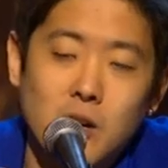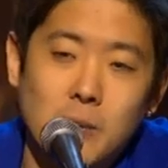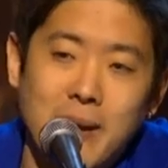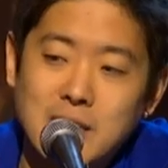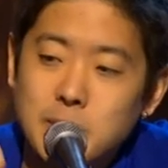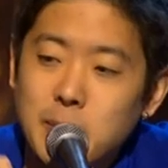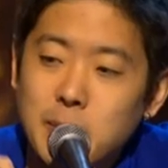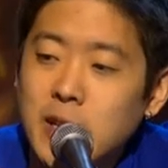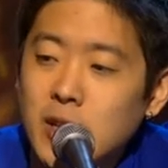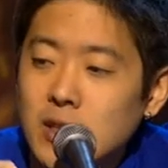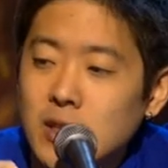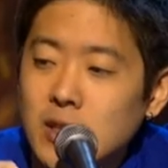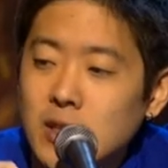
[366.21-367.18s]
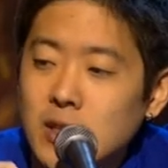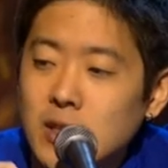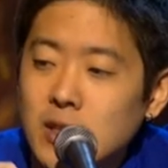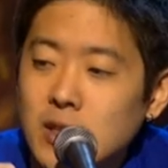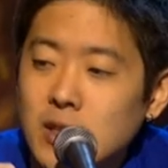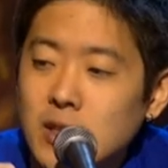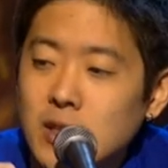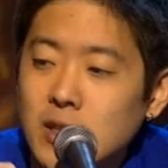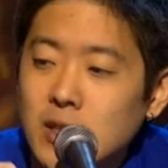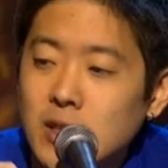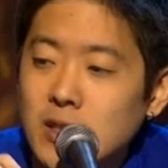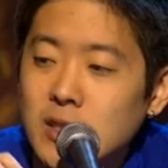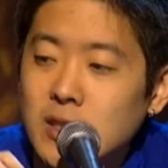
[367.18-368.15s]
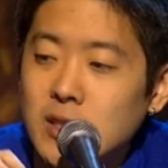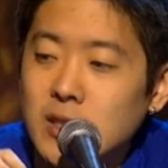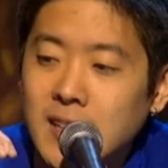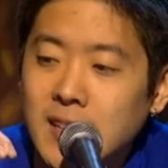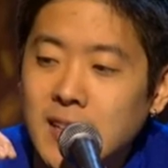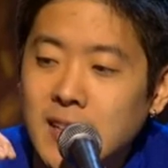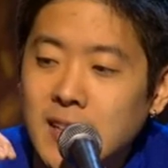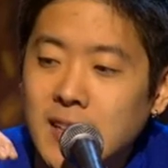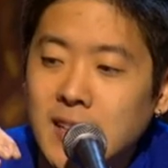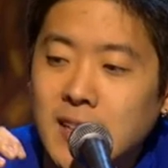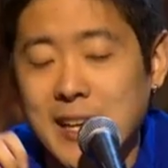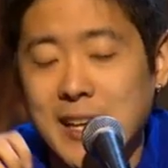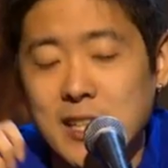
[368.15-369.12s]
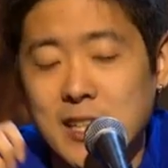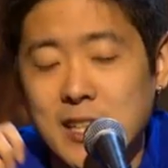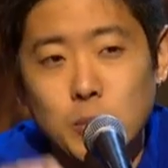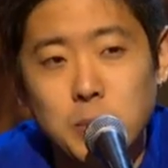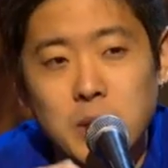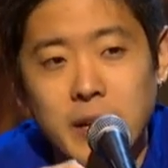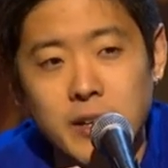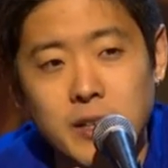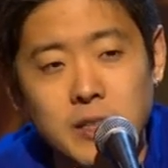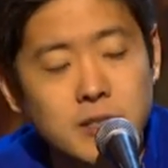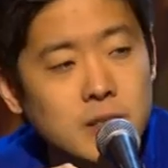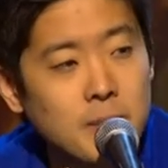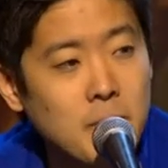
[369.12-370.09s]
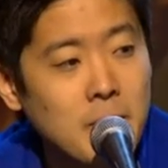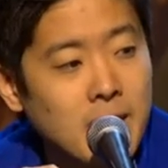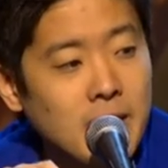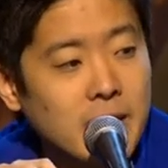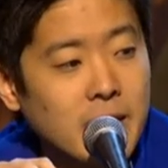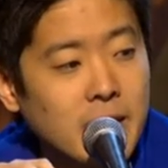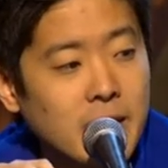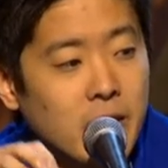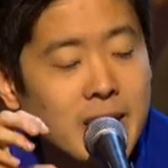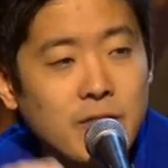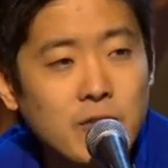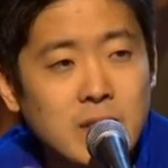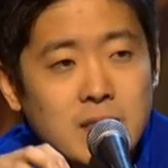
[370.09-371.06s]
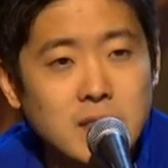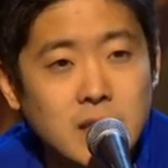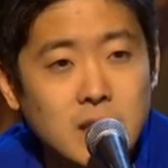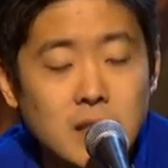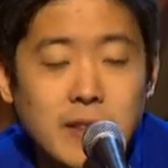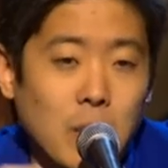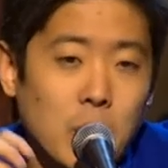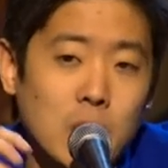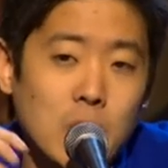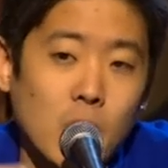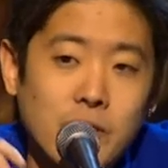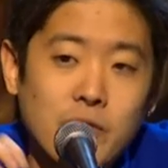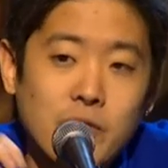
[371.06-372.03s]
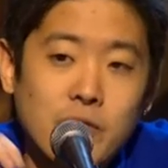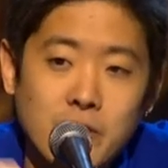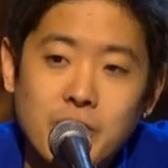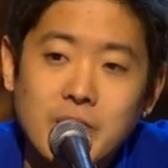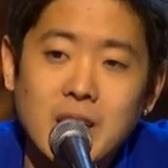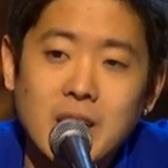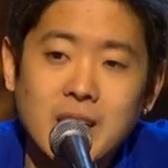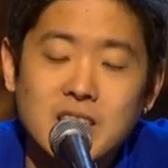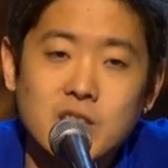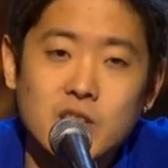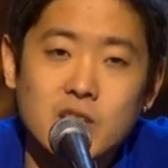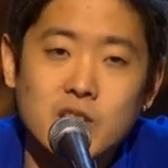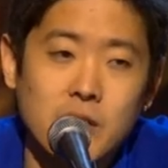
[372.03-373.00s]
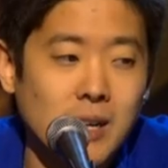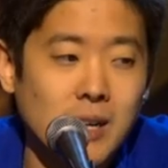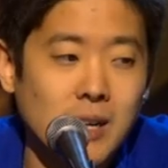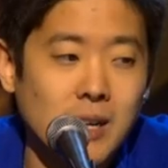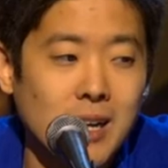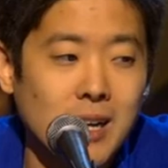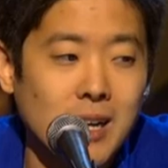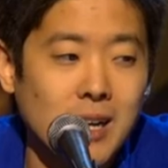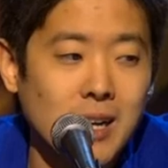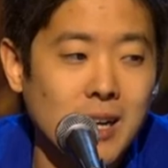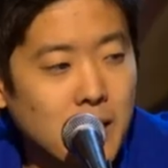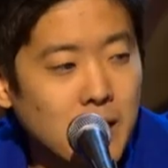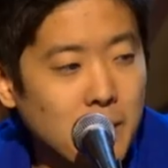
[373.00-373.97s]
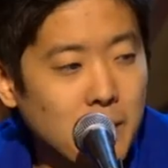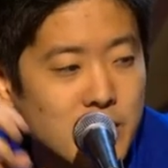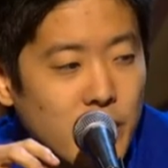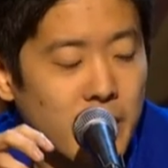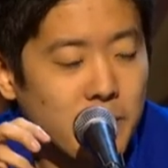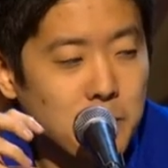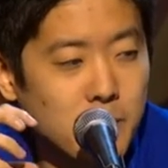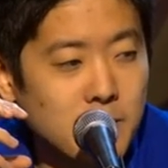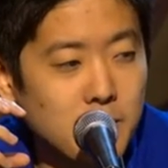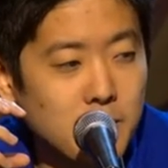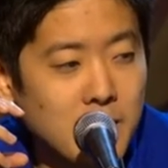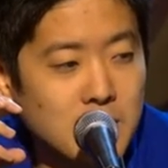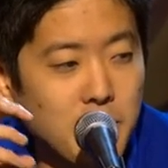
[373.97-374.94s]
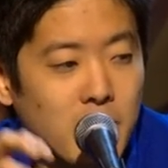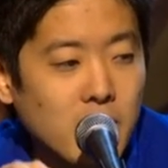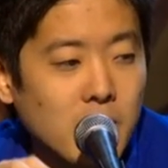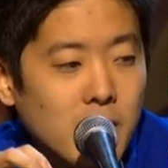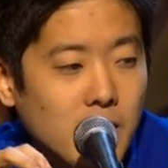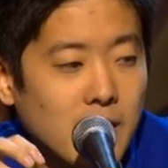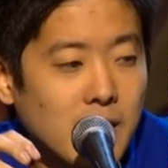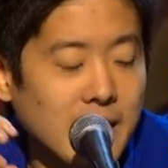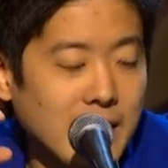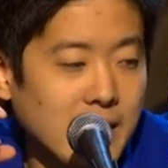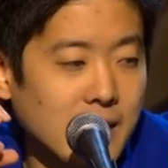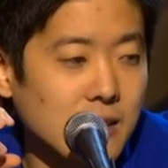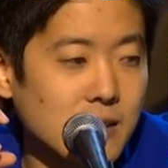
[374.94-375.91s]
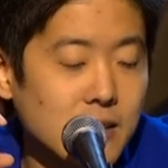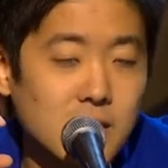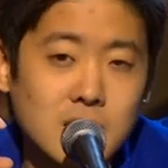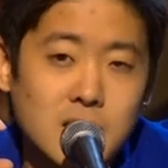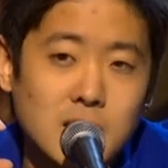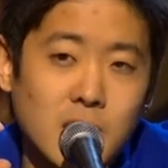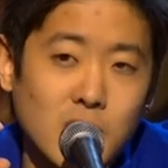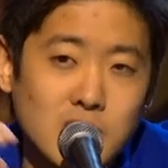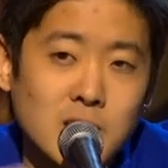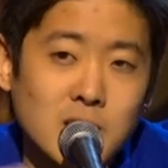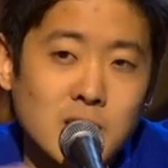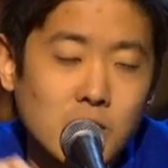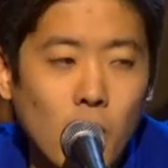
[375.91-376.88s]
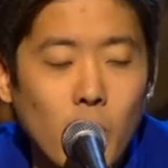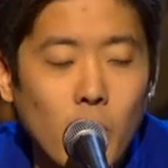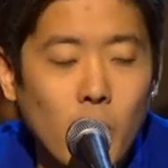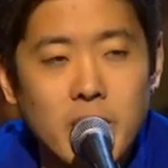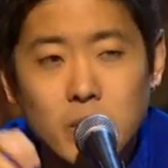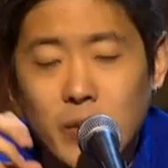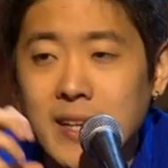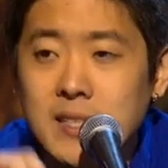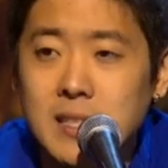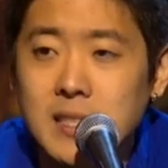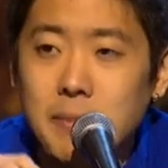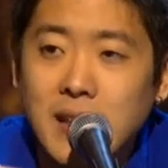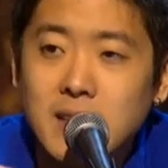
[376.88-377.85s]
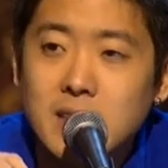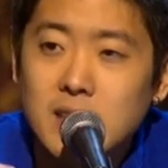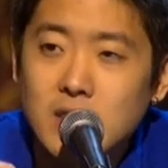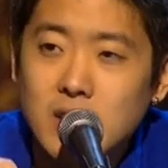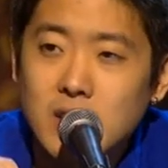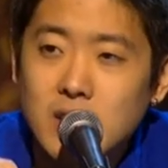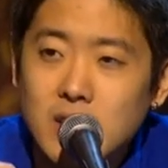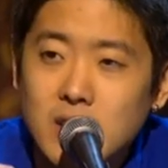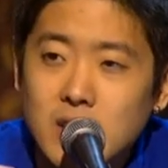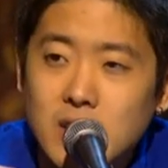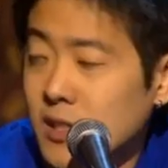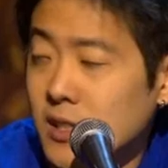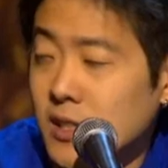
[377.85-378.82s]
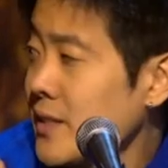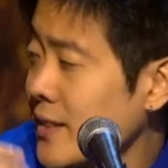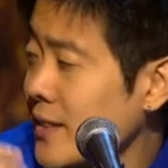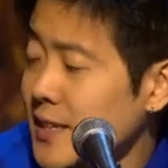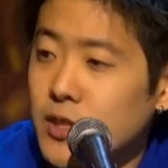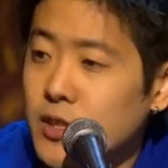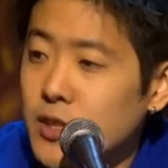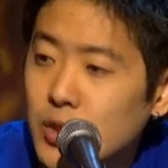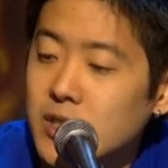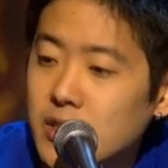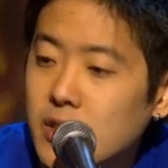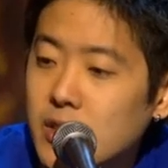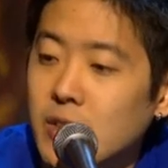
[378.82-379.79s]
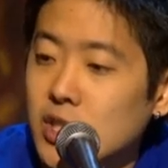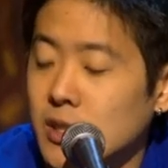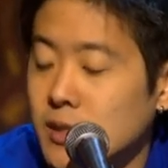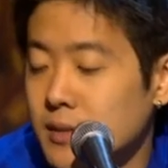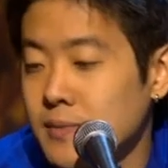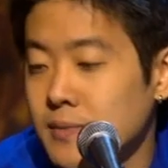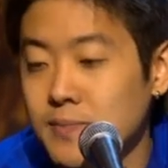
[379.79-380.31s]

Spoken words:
Our matchmaker does an excellent job of matching two players that are evenly skilled that will go 50-50 against each other. However, the matchmaker doesn't know where the race imbalances are, so it doesn't take this into consideration.